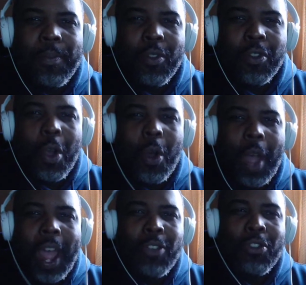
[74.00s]
So
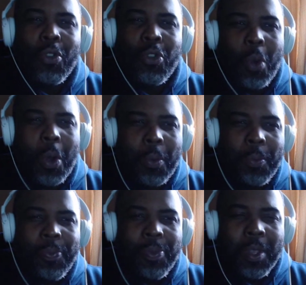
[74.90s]
as usual,
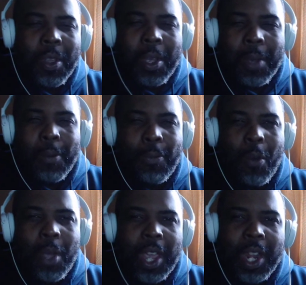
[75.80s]

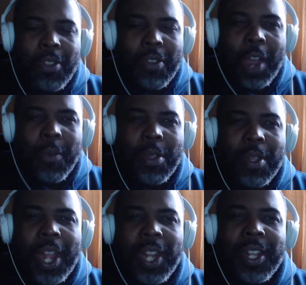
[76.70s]
before we get into
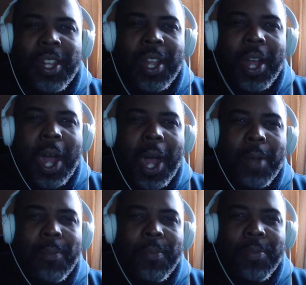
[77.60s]
everything,
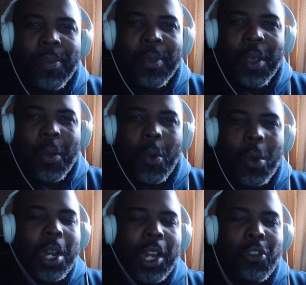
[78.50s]
we're
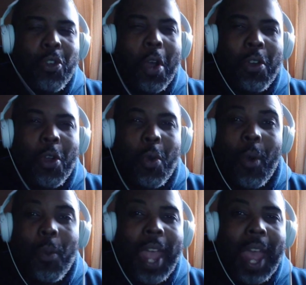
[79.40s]
going to let you all know
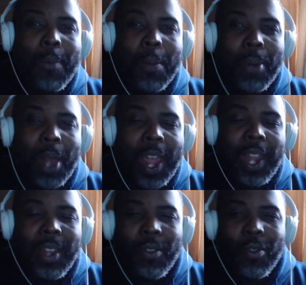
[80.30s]
what we have been
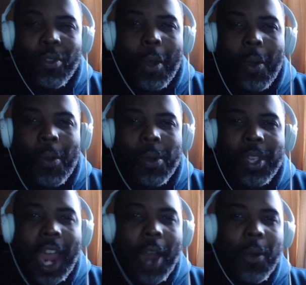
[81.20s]
playing. So
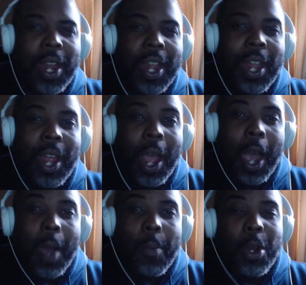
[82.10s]
Gary,
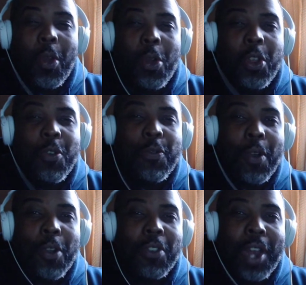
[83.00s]
I'm going to go to you
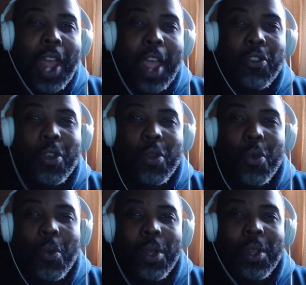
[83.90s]
first and ask
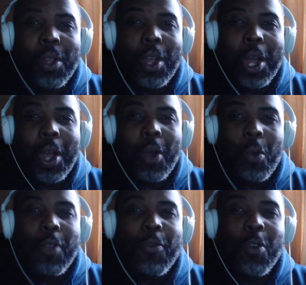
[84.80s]
you,
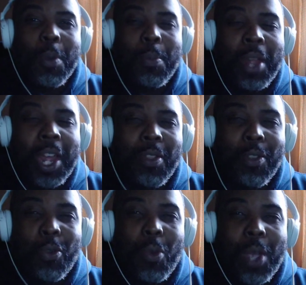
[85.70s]
what have you been playing
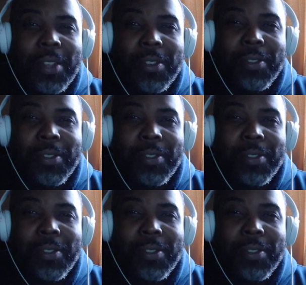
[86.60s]
this week?